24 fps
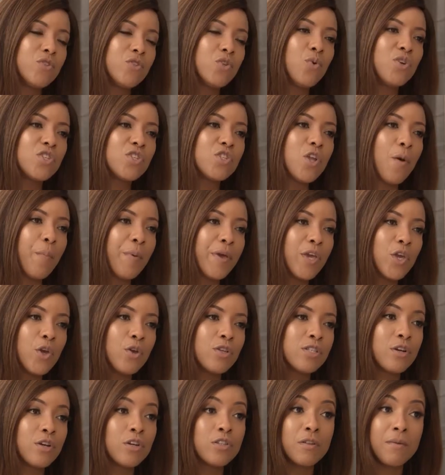So what's stopping you?
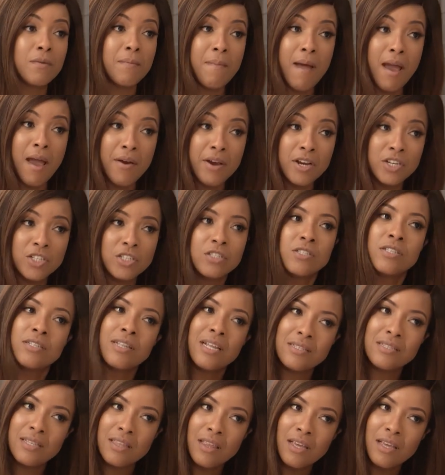Is it because of marriage? You see,
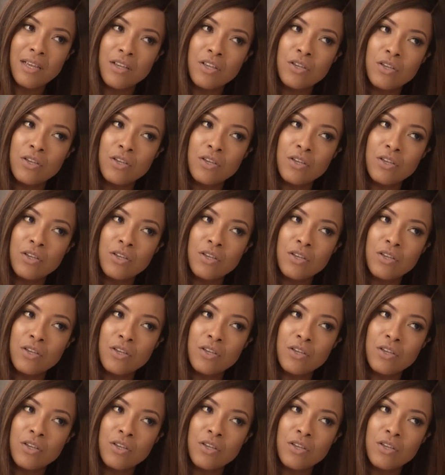that's the thing.